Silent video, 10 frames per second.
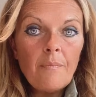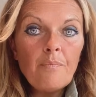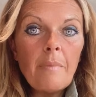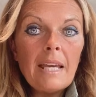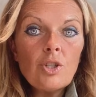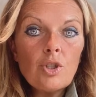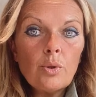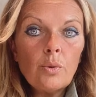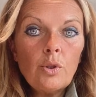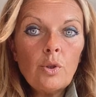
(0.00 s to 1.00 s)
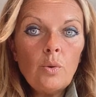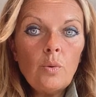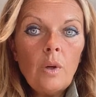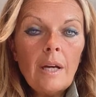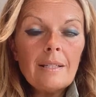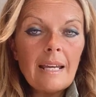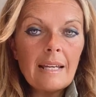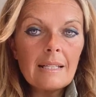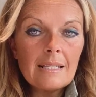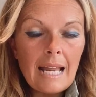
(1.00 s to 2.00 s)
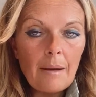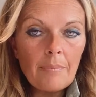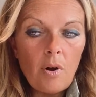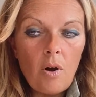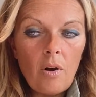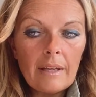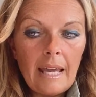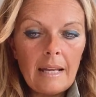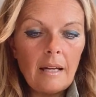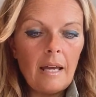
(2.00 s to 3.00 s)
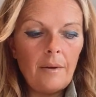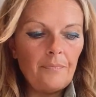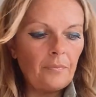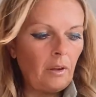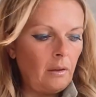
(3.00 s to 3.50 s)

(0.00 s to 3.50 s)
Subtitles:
Make sure you take a snap, or again,